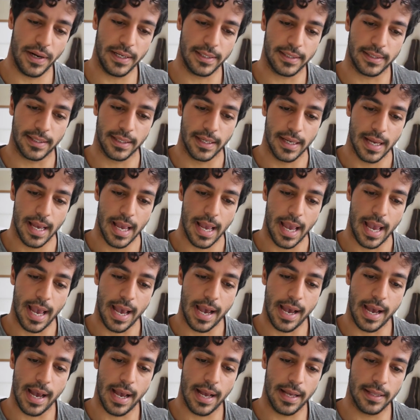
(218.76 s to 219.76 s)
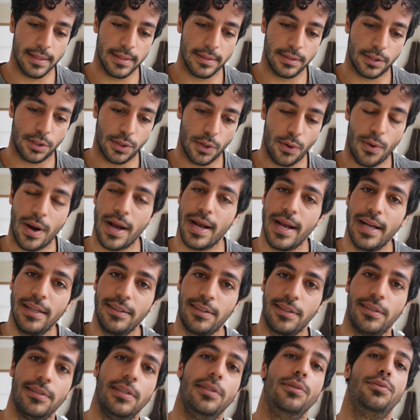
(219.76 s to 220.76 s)
it. And so I
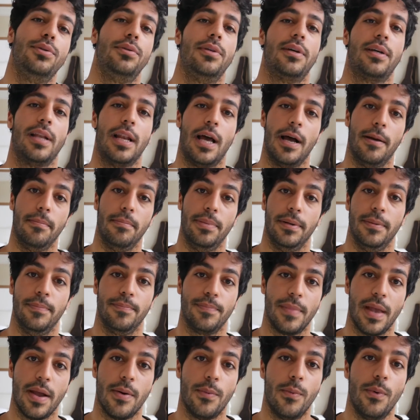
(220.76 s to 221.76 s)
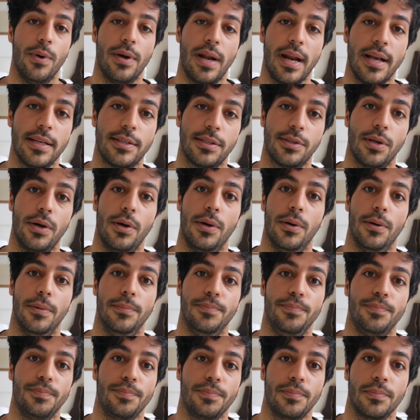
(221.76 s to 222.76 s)
entered into the club, and what I saw
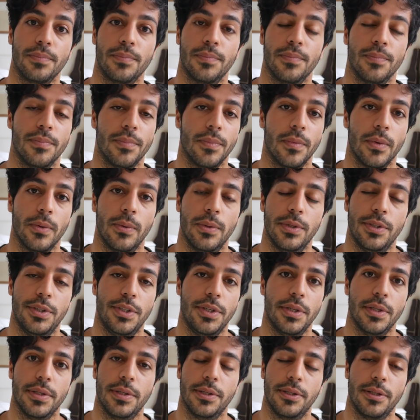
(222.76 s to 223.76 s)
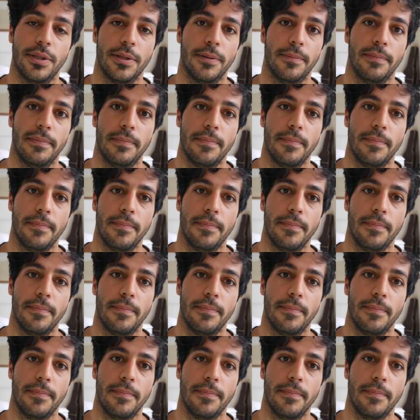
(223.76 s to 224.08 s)
was just.